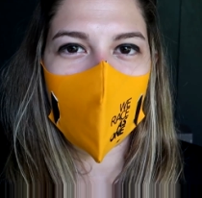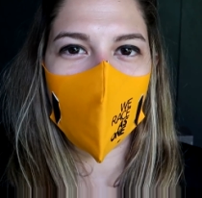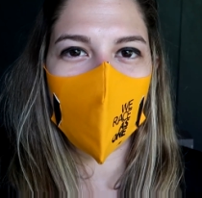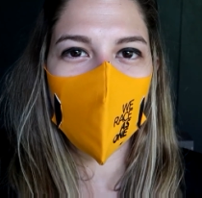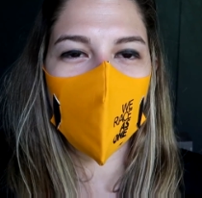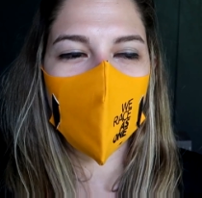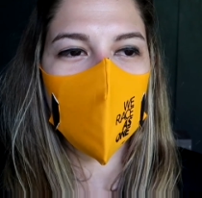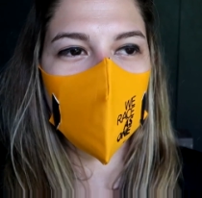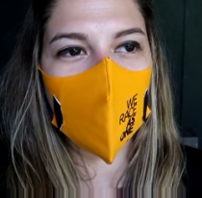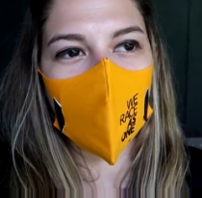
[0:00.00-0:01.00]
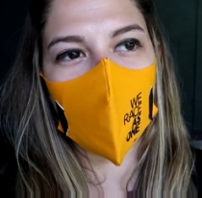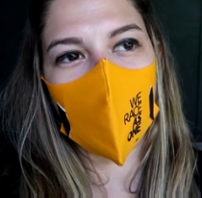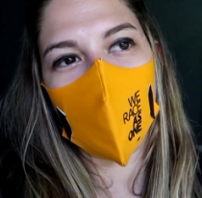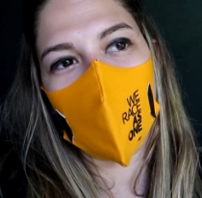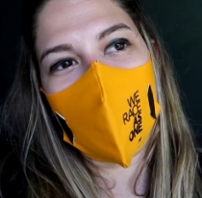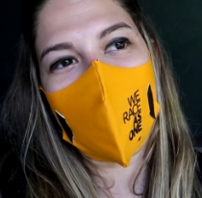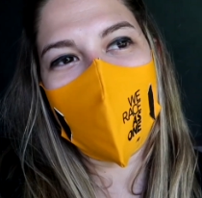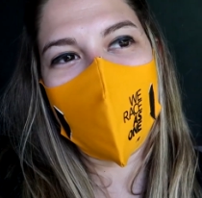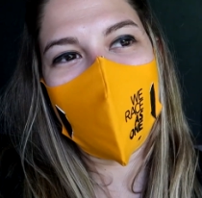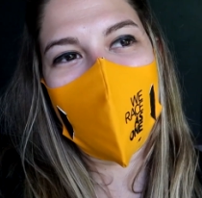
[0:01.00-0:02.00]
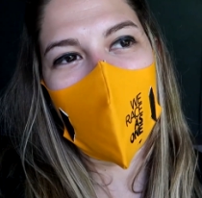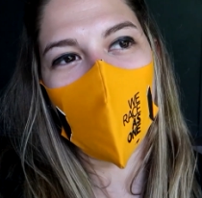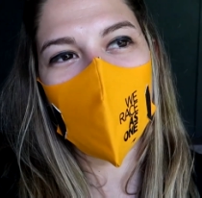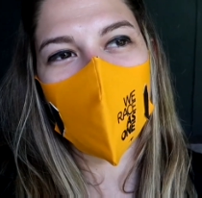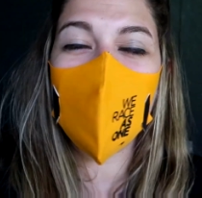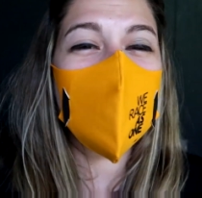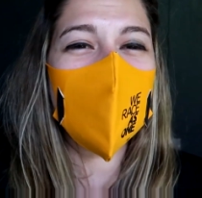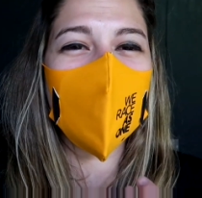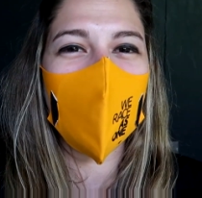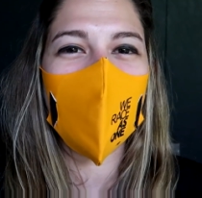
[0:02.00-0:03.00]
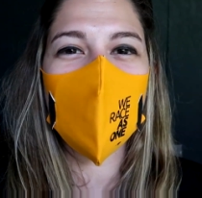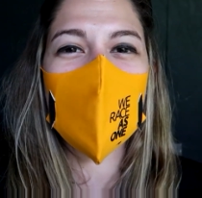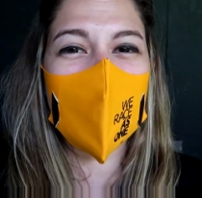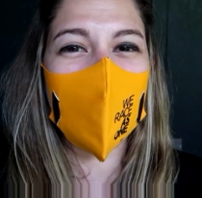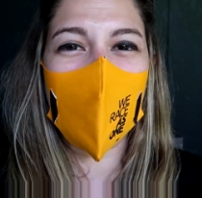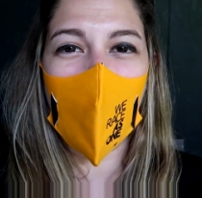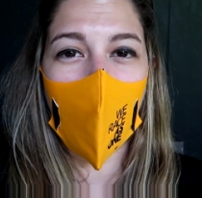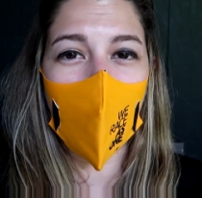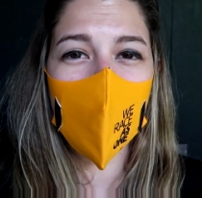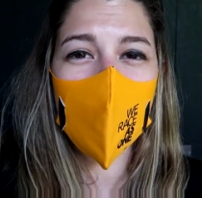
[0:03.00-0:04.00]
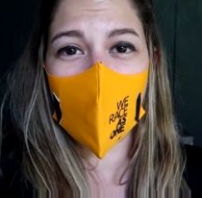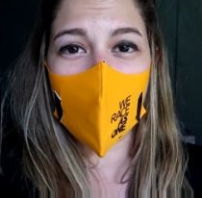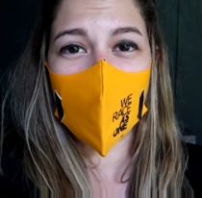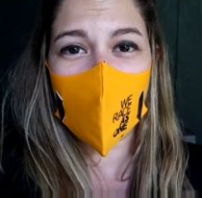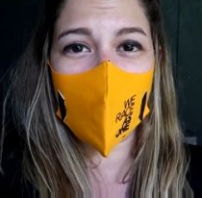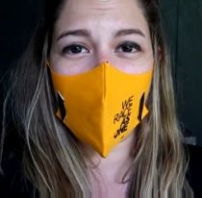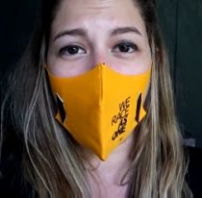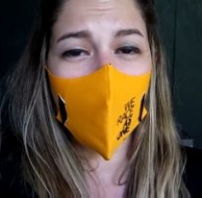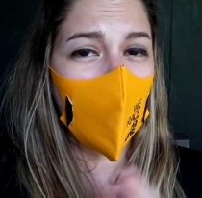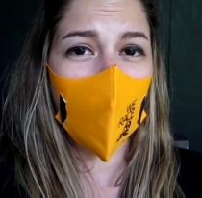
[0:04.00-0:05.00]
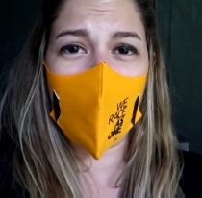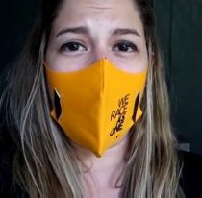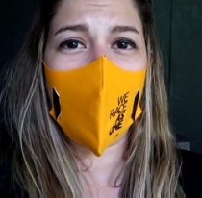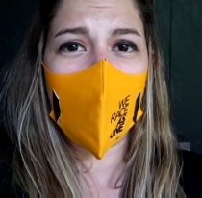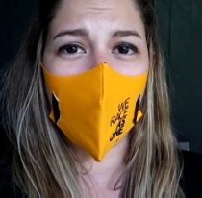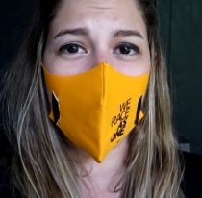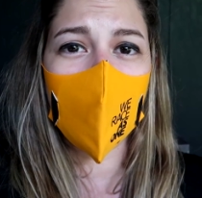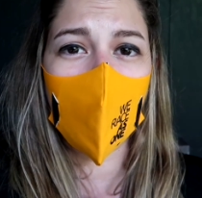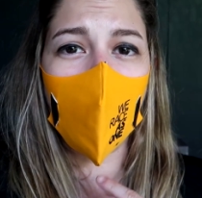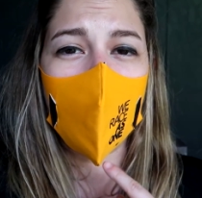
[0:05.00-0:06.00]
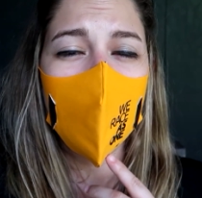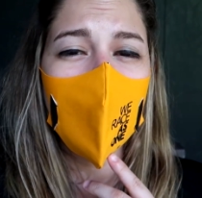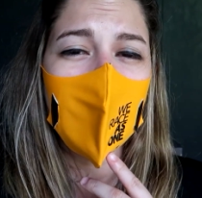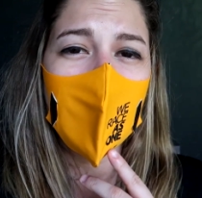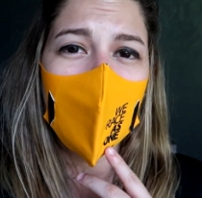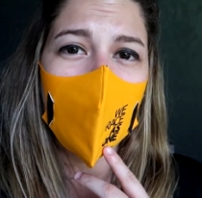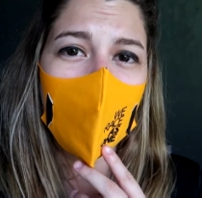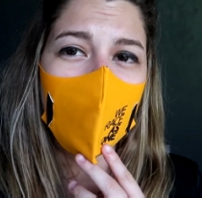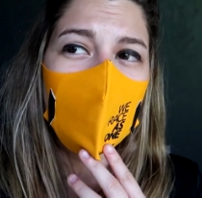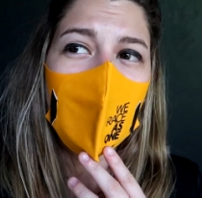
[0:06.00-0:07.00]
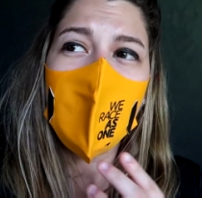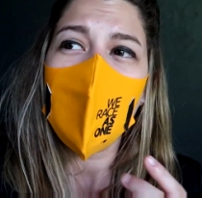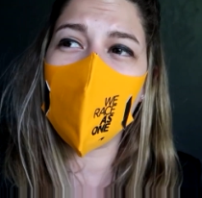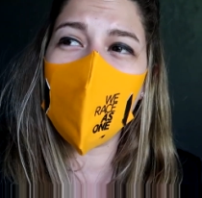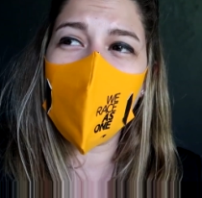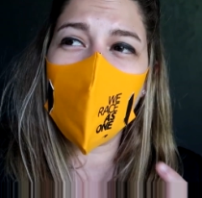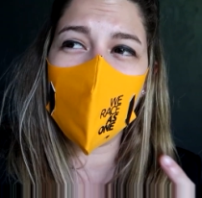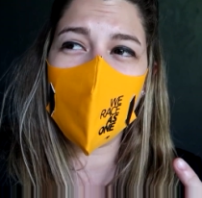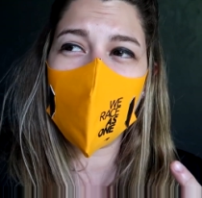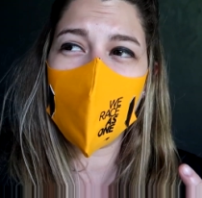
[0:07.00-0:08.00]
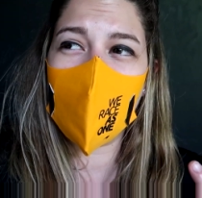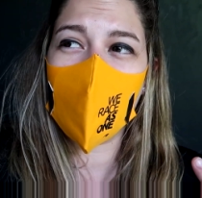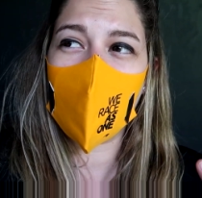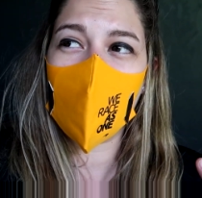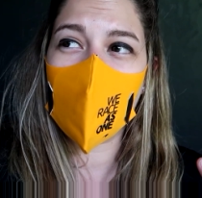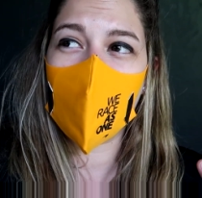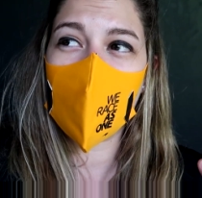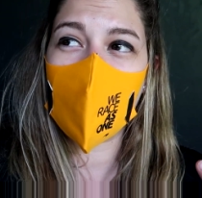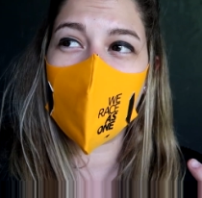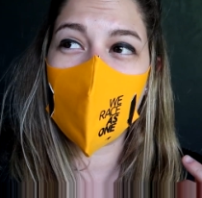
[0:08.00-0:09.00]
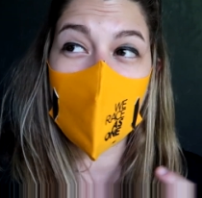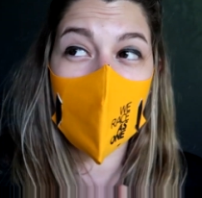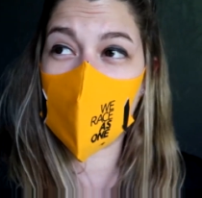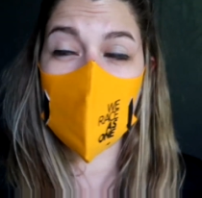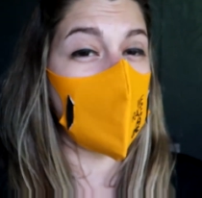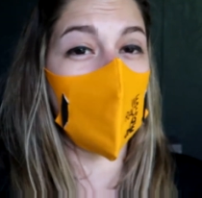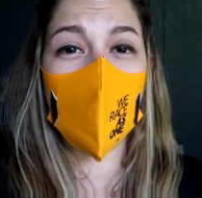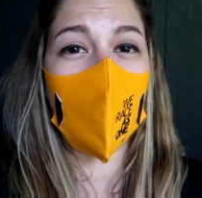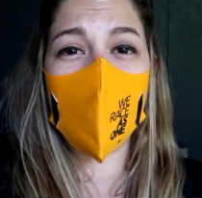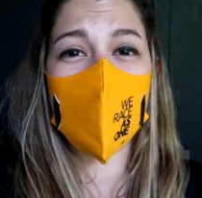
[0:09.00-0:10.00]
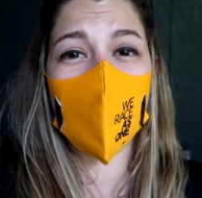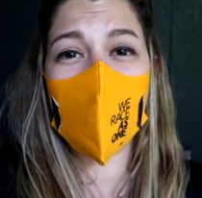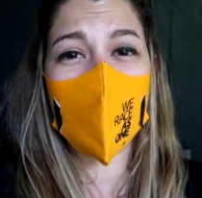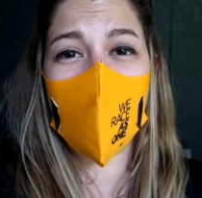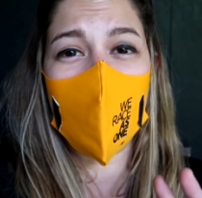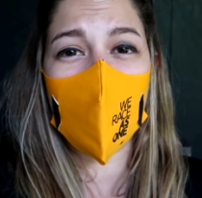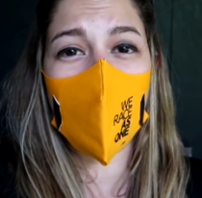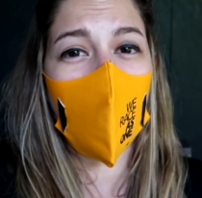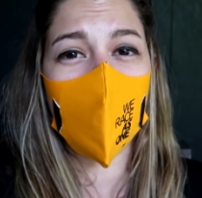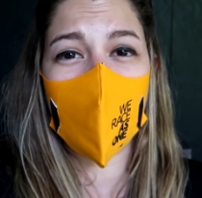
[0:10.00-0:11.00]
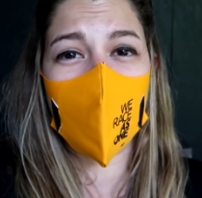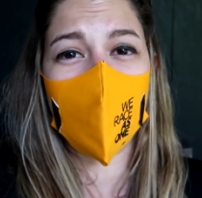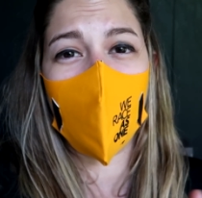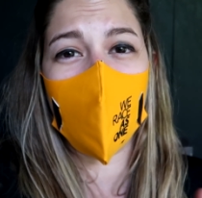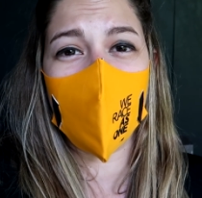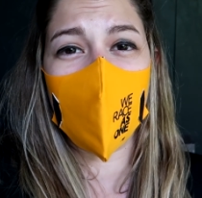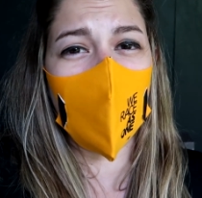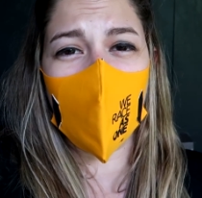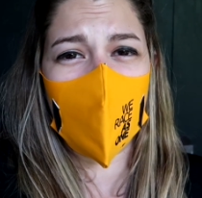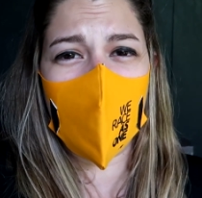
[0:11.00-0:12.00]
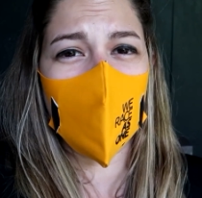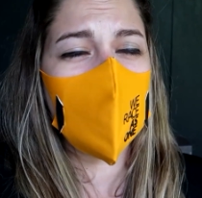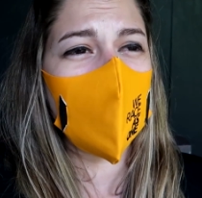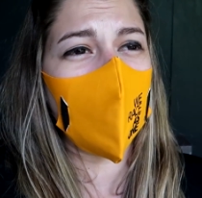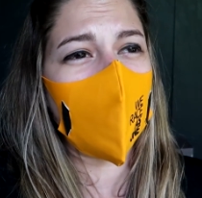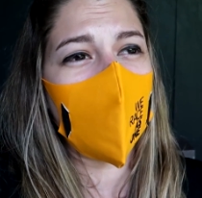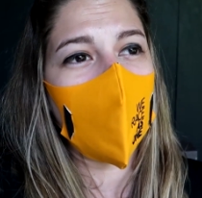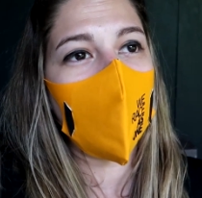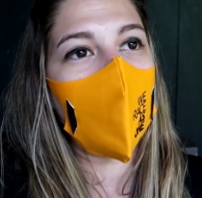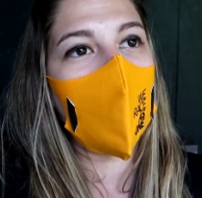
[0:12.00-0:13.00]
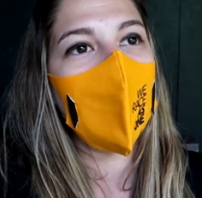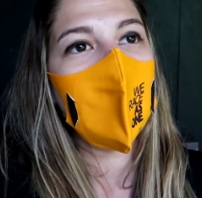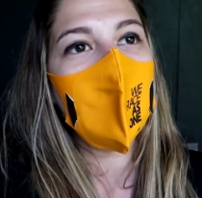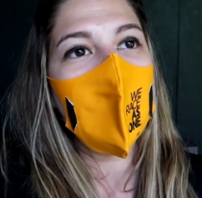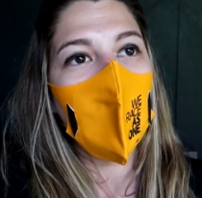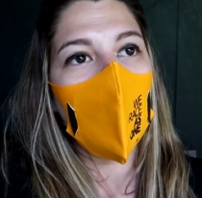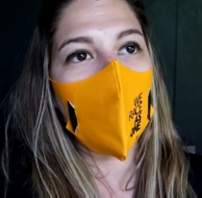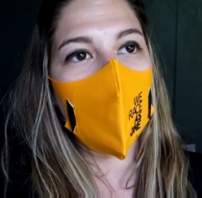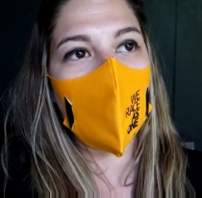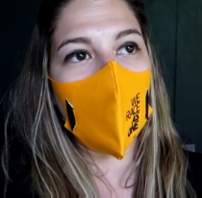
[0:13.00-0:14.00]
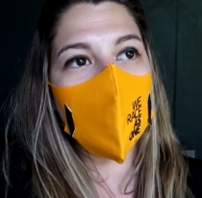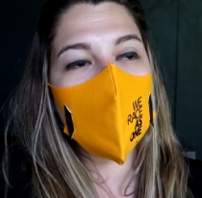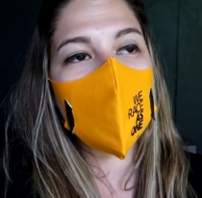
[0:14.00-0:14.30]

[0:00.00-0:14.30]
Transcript: areas because you're so frequently in and out, I do tend to find that I'm just leaving it on. The time you've taken it off, you're putting it back on to go in. The only thing I would say about the face mask is it's 9 times out of 10 it's perfectly fine. You don't really notice it or anything, but when you go into